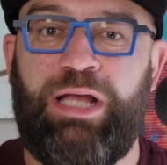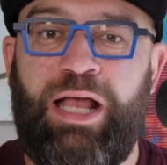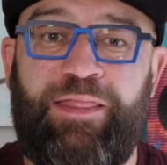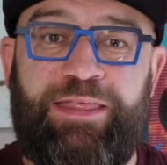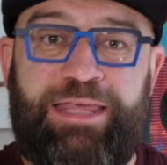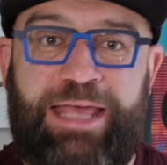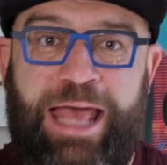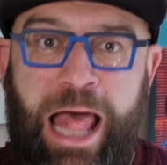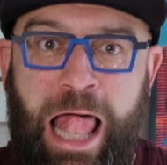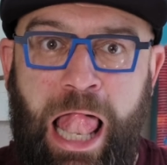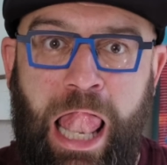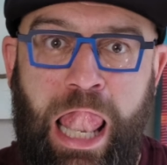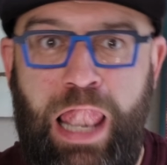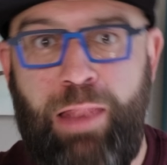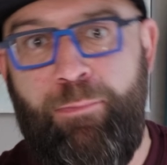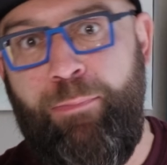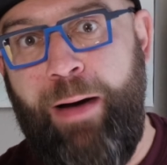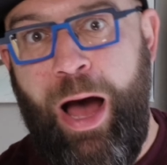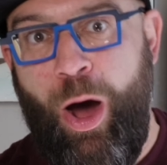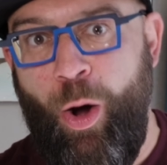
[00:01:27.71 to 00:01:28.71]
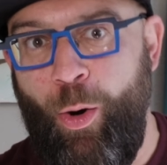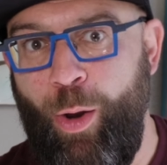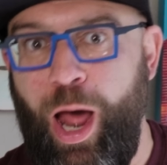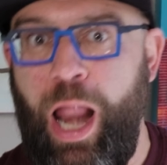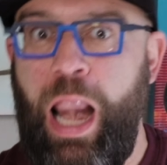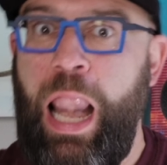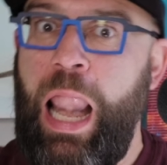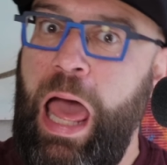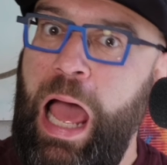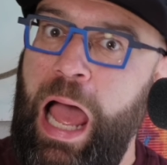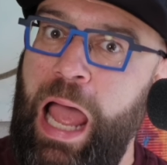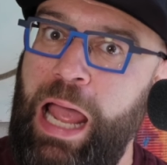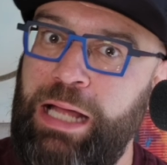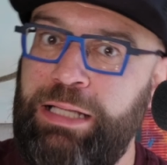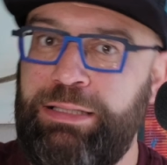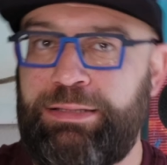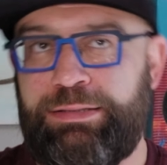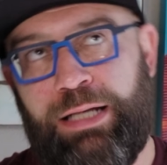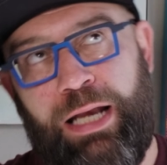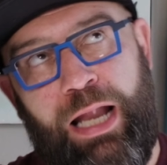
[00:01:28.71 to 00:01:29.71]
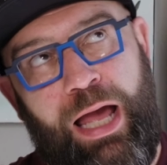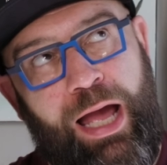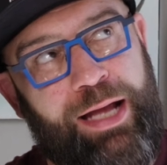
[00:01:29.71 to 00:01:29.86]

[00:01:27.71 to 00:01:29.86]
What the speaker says: The L mount alliance. In